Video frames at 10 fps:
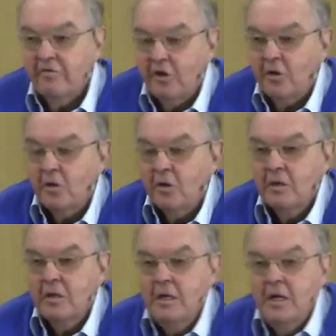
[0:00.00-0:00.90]
few.
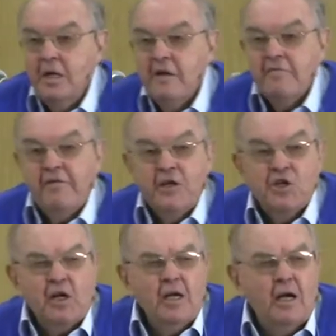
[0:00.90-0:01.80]

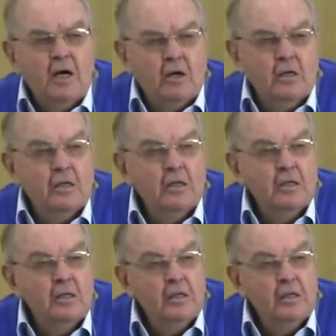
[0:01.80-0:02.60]
Fetch a cow.